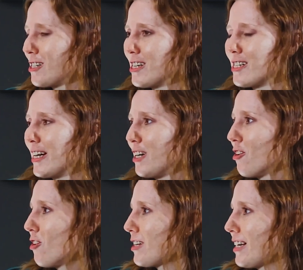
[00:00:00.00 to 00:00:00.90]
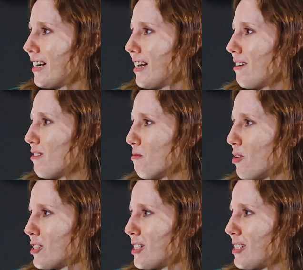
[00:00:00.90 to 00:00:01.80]
I studied art and have a
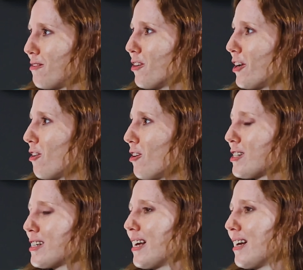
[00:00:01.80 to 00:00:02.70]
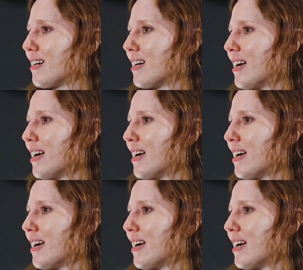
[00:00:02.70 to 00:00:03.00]
master's in fine arts, and